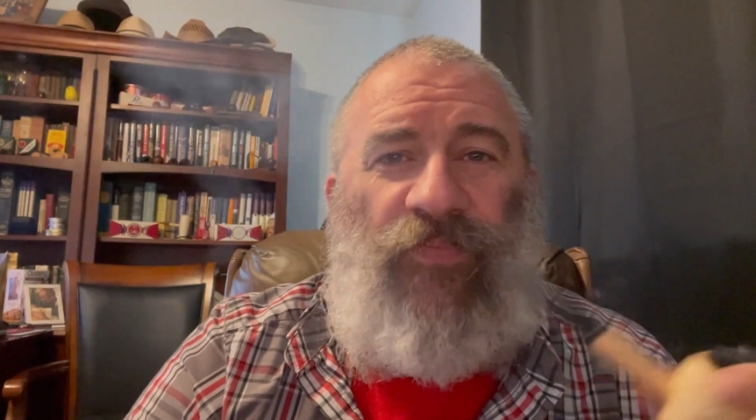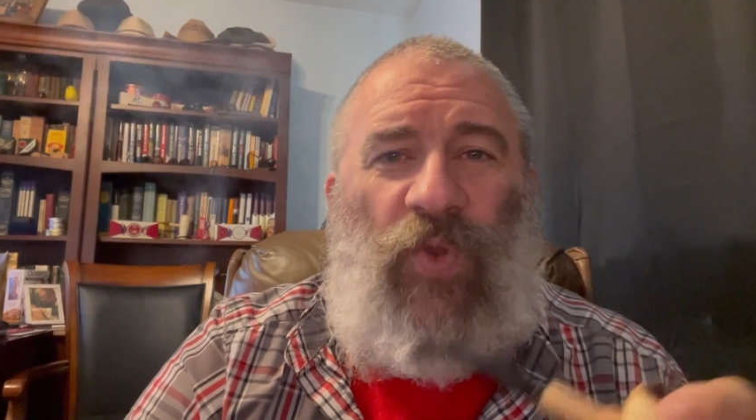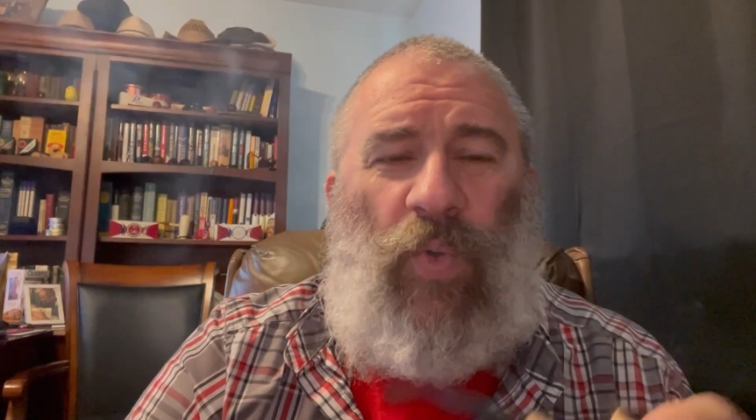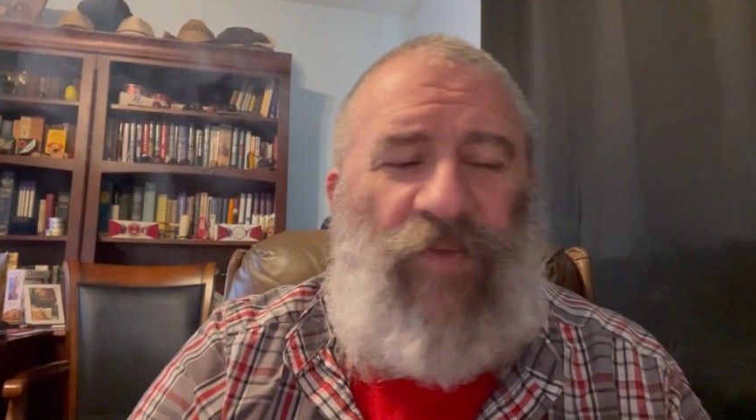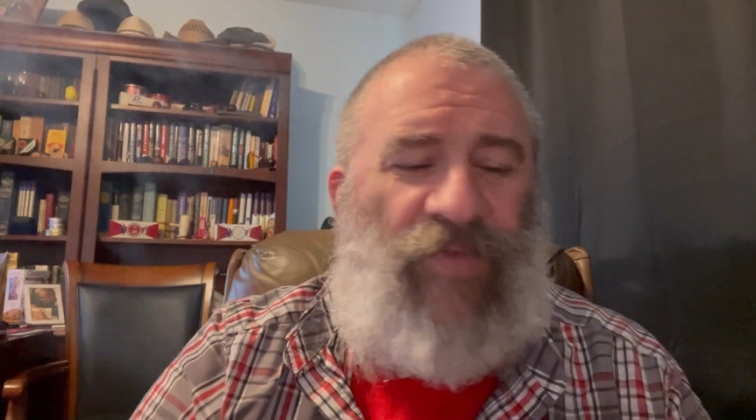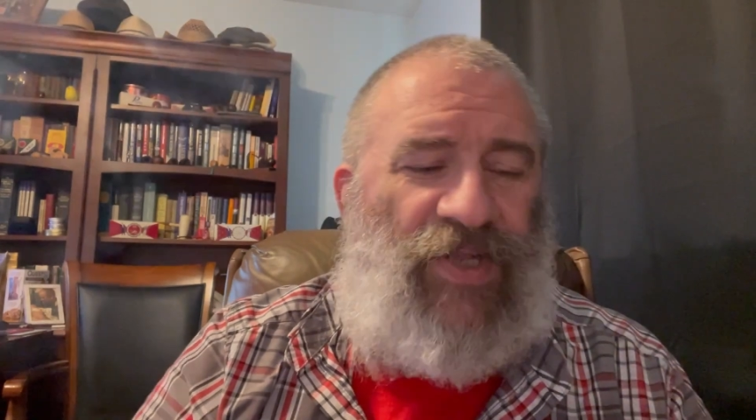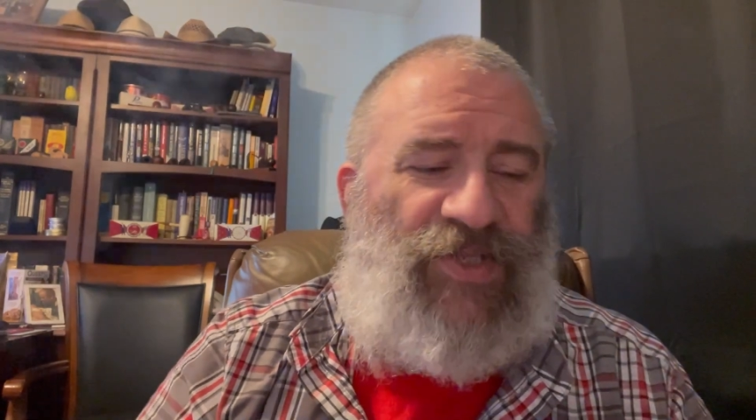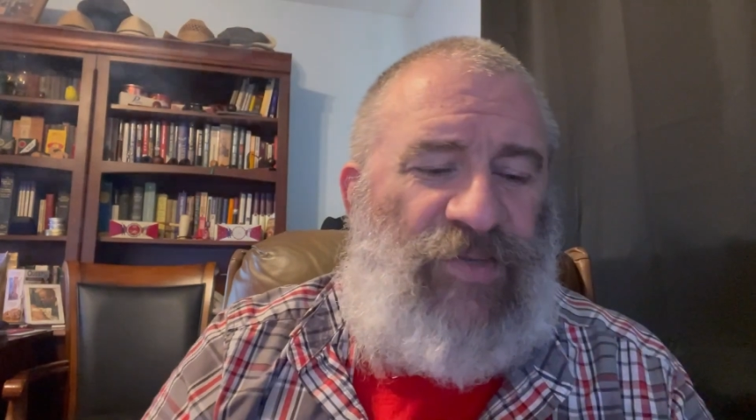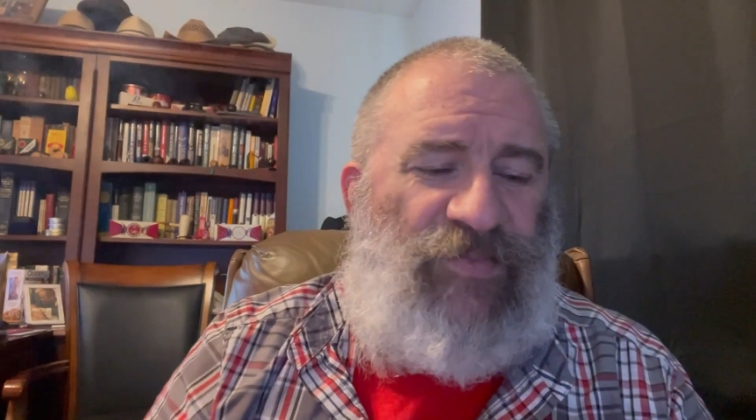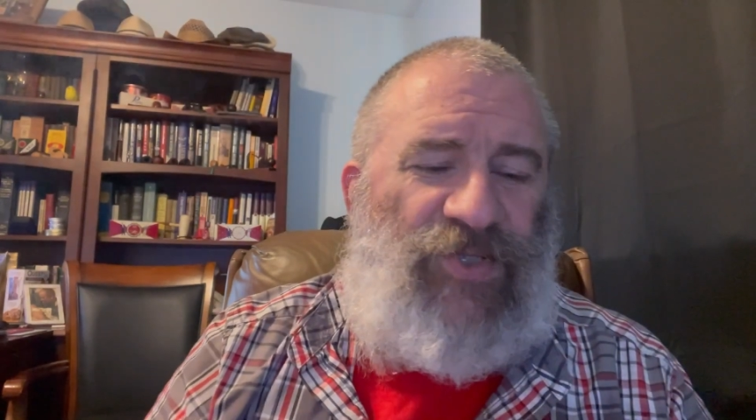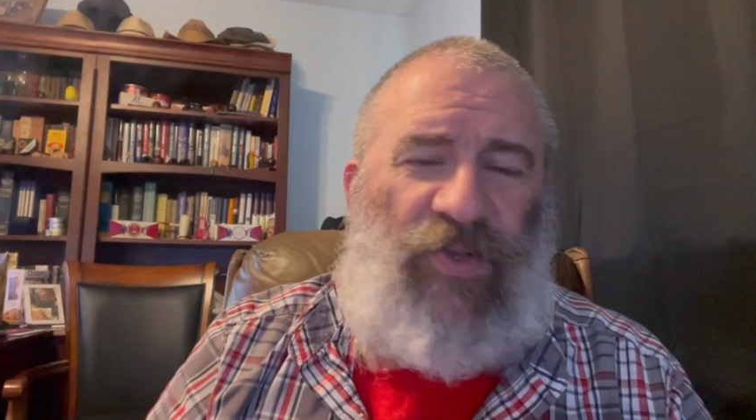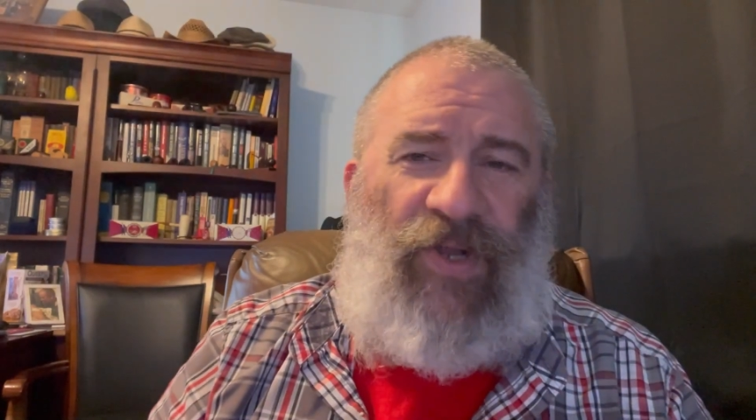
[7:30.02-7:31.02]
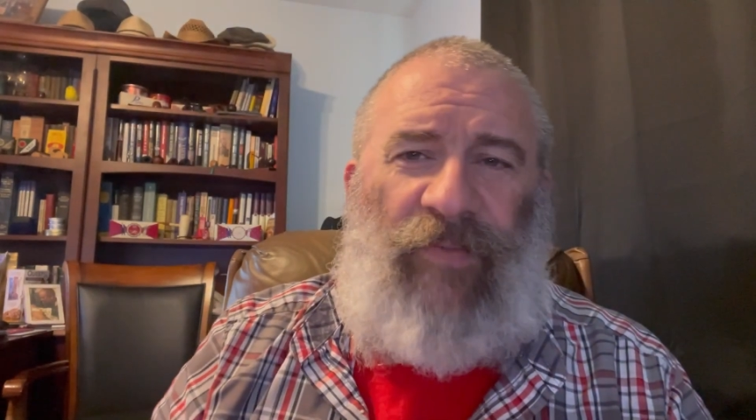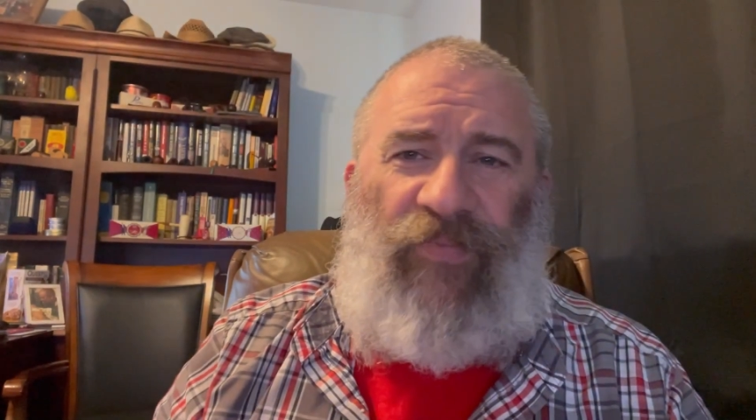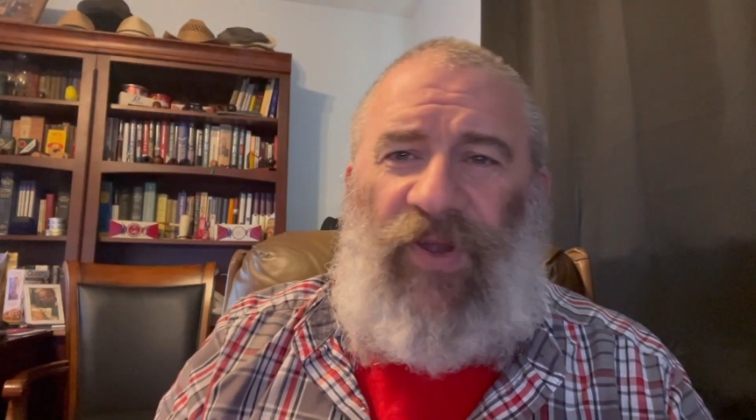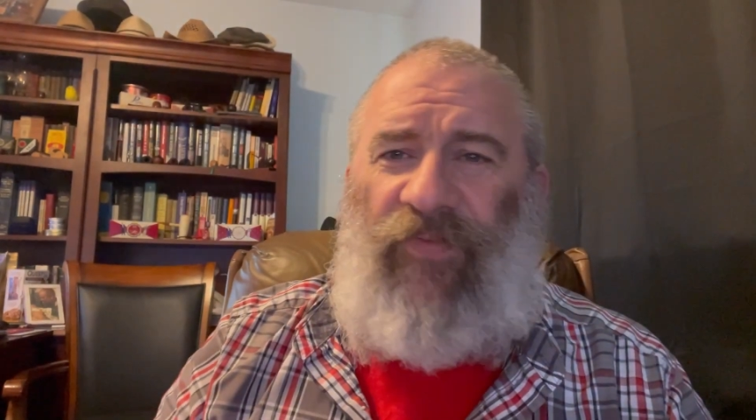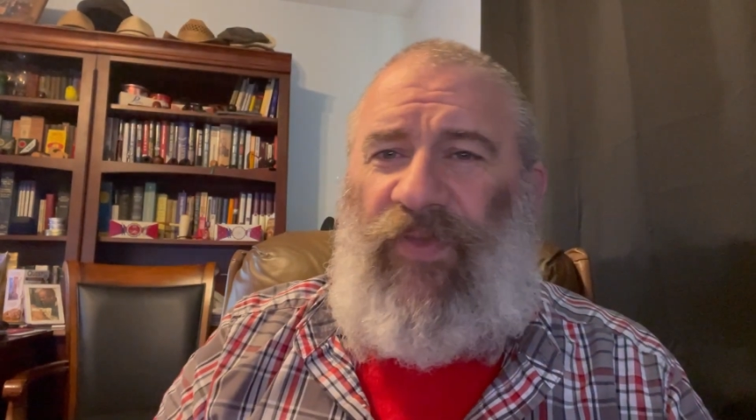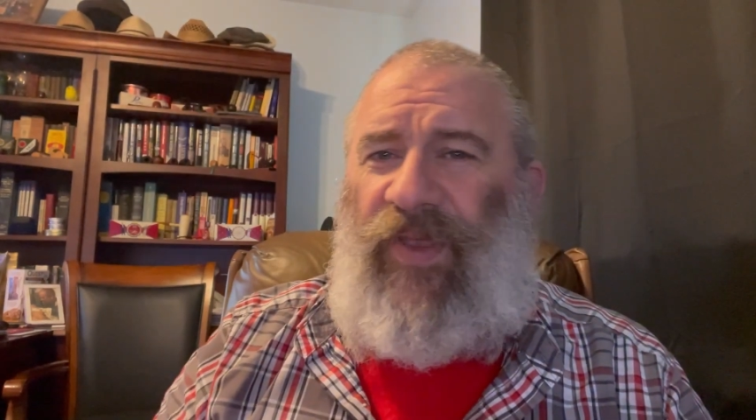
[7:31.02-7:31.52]
Corvette Jim showed up
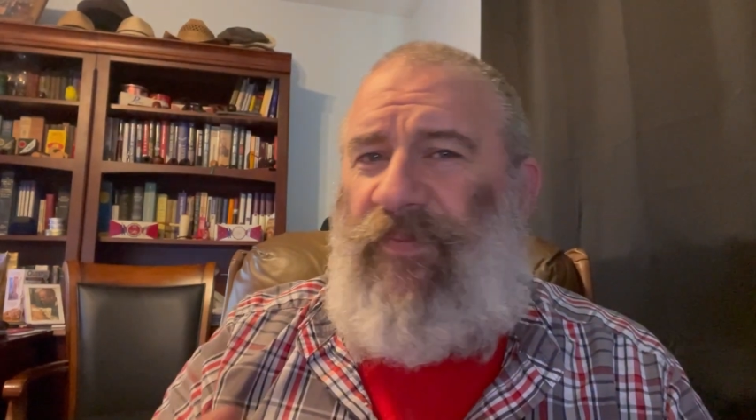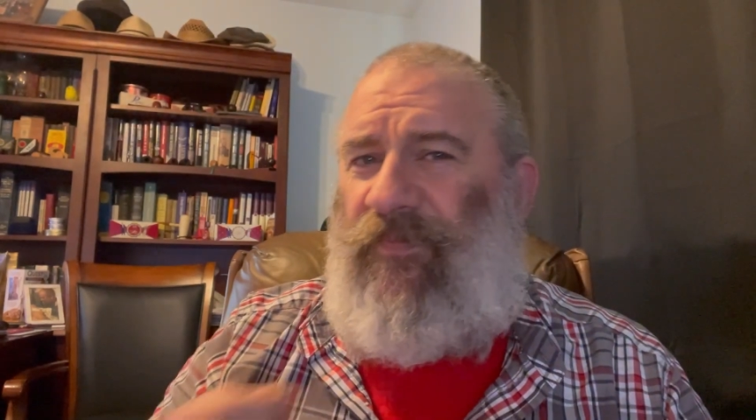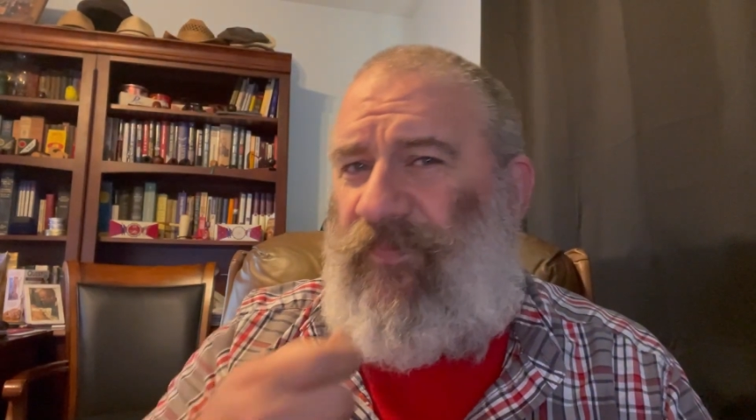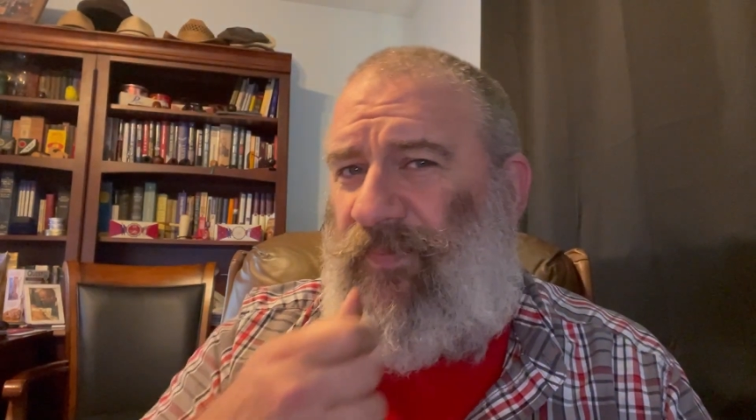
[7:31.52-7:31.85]
briefly.